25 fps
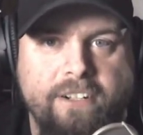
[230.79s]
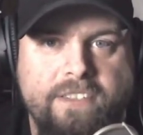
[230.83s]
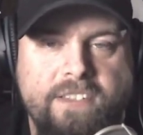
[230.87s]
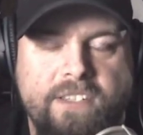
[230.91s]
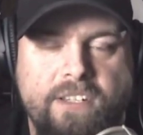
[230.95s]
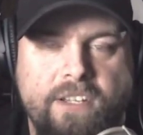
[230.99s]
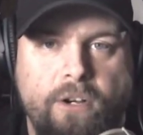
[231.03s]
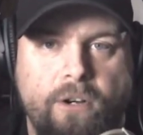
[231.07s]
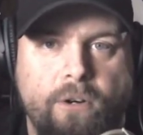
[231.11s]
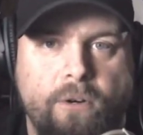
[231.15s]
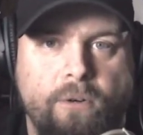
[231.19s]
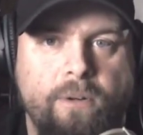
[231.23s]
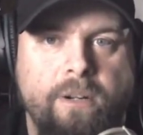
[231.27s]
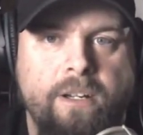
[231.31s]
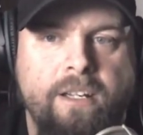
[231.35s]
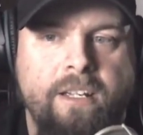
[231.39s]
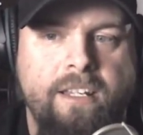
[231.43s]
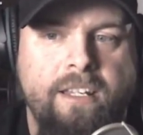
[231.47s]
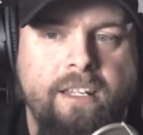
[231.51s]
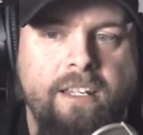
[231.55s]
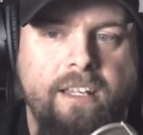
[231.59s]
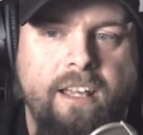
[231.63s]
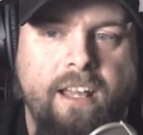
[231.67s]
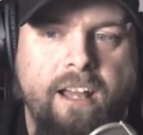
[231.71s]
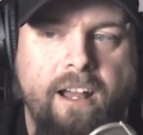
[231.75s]
So
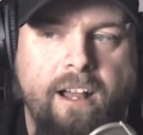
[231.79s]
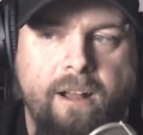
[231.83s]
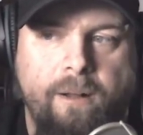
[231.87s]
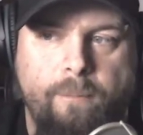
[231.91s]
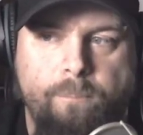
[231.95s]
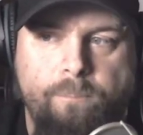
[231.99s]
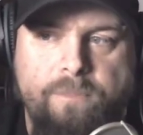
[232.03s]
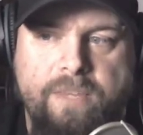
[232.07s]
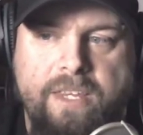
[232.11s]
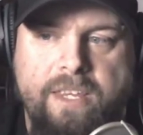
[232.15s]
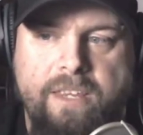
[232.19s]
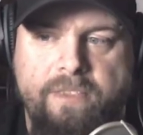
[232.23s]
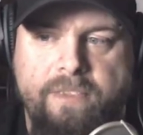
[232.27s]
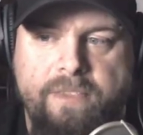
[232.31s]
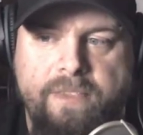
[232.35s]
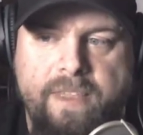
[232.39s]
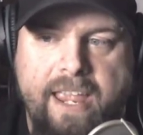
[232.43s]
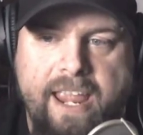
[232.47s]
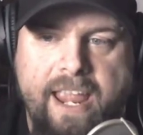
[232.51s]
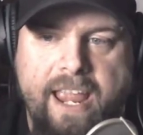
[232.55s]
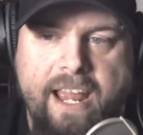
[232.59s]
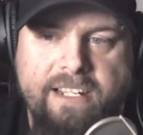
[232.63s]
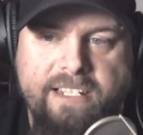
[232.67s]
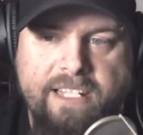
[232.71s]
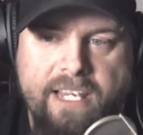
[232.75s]

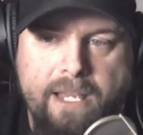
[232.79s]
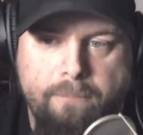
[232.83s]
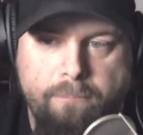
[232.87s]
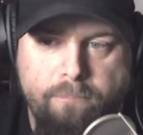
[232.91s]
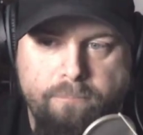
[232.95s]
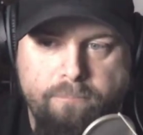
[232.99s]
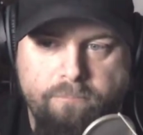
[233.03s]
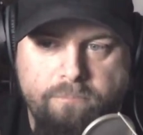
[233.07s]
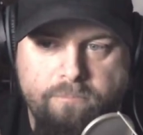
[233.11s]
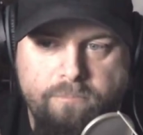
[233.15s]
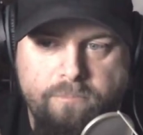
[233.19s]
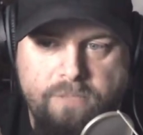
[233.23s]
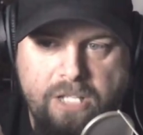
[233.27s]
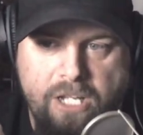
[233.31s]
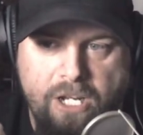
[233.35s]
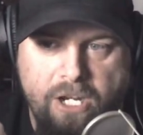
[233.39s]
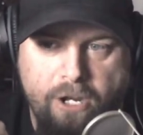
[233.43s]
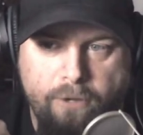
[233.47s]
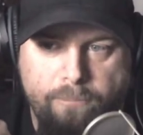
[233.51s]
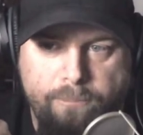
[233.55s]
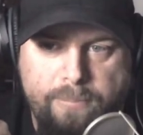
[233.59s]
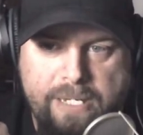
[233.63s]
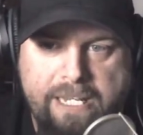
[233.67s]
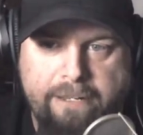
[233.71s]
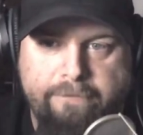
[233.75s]
they end up,
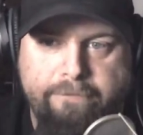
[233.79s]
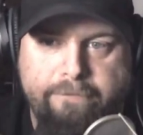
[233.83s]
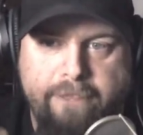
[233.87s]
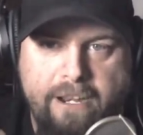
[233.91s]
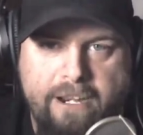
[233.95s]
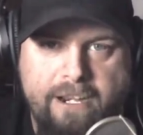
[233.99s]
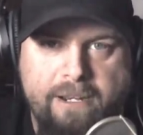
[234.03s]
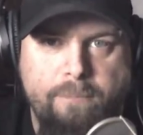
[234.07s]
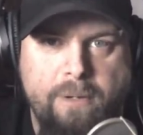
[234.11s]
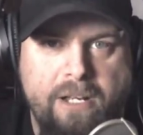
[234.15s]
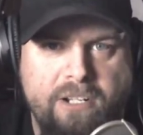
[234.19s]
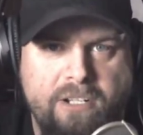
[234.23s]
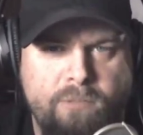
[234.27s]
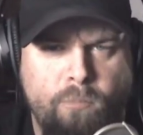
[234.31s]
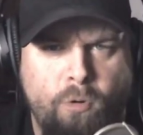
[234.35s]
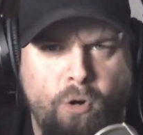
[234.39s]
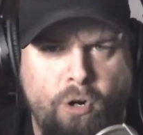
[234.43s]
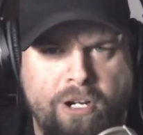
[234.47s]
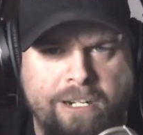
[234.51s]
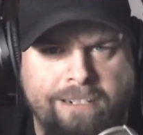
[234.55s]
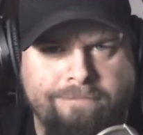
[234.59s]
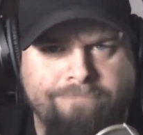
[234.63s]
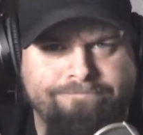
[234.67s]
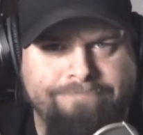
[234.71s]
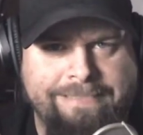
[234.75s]
being very much
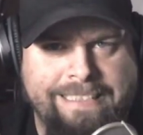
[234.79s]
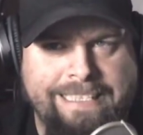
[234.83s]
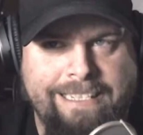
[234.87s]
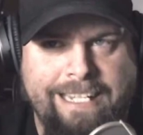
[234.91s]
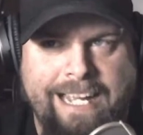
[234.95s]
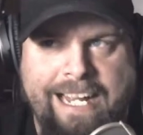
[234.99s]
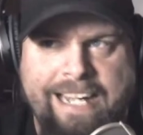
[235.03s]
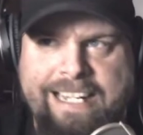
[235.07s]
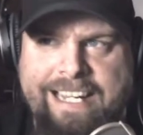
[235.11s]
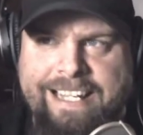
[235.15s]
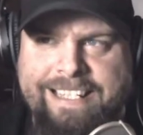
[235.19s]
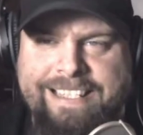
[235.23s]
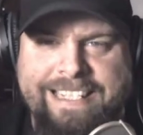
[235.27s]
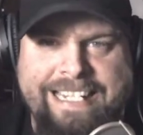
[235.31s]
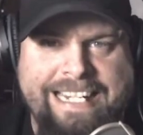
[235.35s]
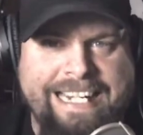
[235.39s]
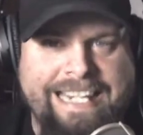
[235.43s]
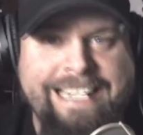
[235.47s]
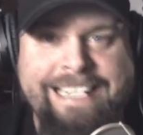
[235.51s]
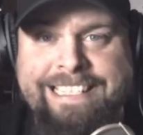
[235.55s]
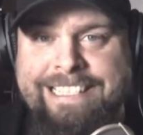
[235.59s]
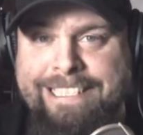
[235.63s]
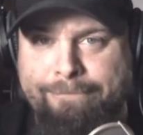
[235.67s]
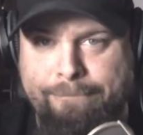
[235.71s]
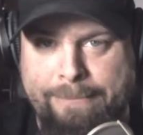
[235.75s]
more, I guess,
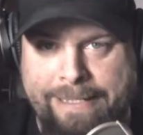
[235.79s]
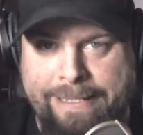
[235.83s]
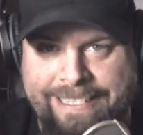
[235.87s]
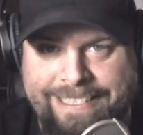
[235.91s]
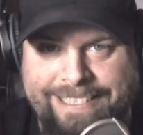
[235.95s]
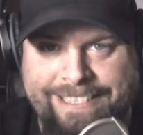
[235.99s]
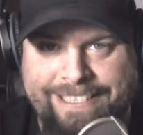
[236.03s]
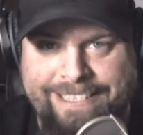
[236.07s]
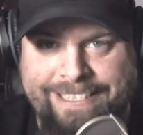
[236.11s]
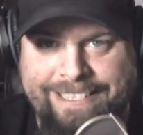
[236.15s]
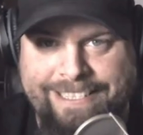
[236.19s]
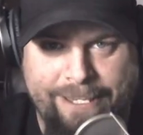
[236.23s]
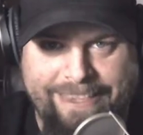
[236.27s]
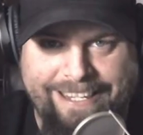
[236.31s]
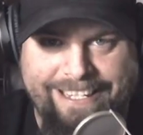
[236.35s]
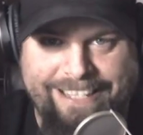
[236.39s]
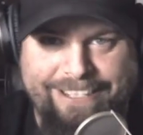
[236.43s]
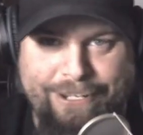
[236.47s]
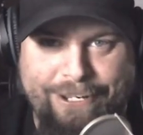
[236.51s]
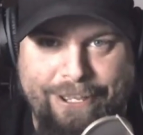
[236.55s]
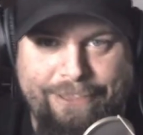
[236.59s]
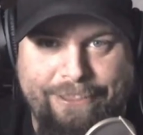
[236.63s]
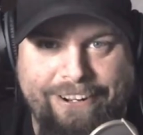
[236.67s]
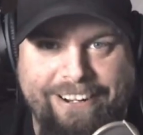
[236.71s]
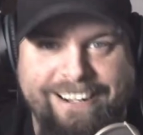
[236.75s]
intimate with each
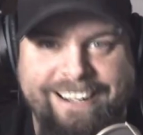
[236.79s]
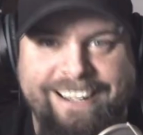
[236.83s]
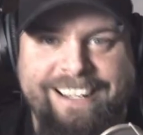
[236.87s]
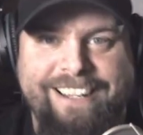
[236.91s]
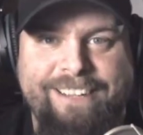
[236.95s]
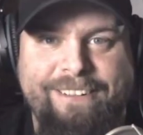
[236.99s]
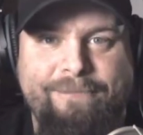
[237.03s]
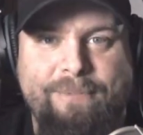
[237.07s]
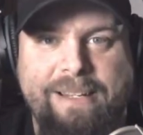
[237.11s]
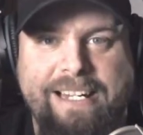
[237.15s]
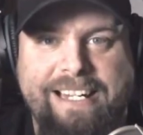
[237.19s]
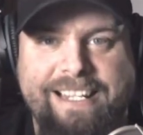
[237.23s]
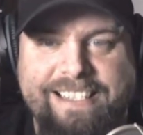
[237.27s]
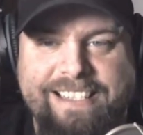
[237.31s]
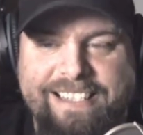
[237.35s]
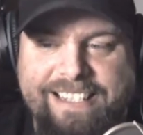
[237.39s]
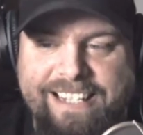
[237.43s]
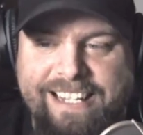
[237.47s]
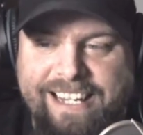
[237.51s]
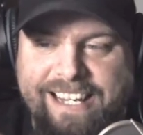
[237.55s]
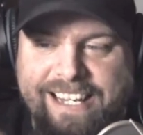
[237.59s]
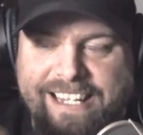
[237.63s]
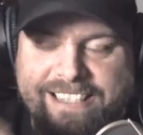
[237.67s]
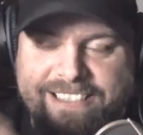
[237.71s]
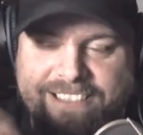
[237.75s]
other, because
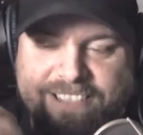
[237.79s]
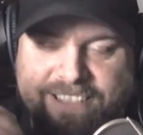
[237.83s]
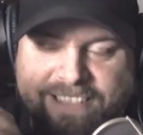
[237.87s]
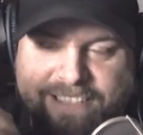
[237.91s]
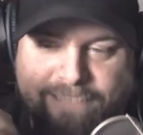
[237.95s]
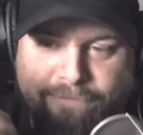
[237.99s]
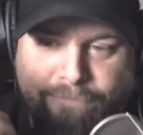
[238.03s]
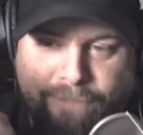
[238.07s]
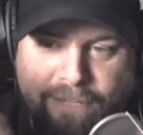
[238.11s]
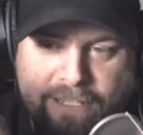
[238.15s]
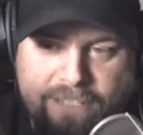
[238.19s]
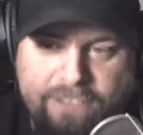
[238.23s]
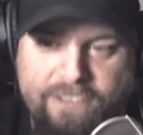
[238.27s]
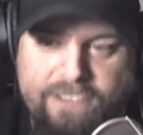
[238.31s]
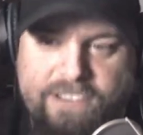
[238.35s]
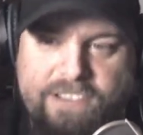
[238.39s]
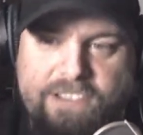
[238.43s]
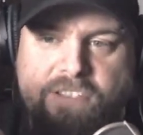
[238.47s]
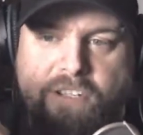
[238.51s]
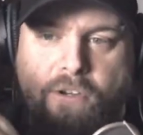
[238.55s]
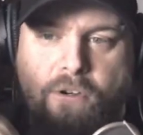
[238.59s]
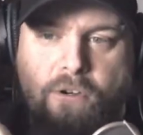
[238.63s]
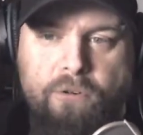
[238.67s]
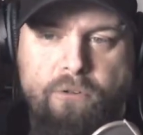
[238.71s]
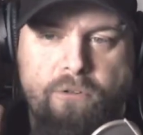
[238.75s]
it just feels
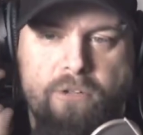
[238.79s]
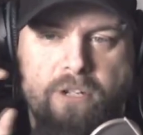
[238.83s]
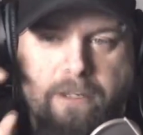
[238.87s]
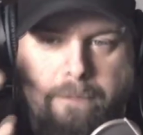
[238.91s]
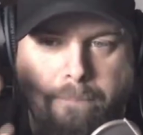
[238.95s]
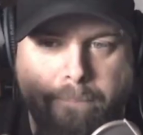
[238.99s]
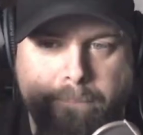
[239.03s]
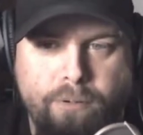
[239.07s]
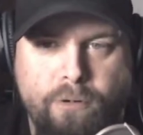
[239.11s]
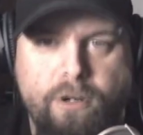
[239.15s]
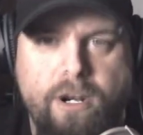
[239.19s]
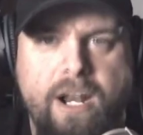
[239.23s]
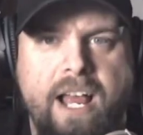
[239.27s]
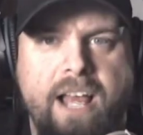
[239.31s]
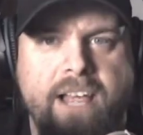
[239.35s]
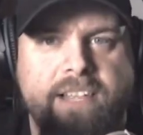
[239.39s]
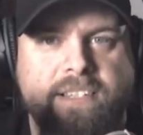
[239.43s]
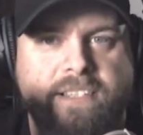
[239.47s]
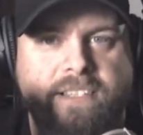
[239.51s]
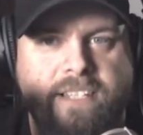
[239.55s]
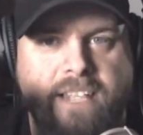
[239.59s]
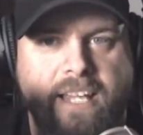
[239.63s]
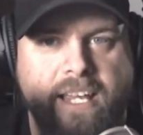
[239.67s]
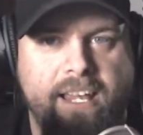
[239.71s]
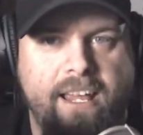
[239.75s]
so
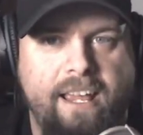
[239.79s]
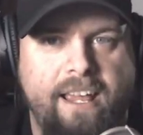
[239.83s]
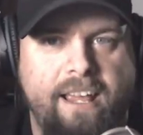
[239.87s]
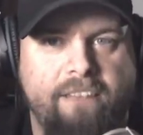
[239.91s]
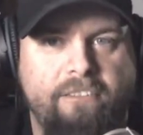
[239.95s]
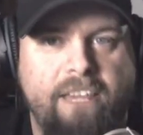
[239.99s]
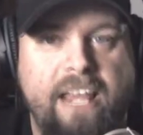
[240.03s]
compressed. And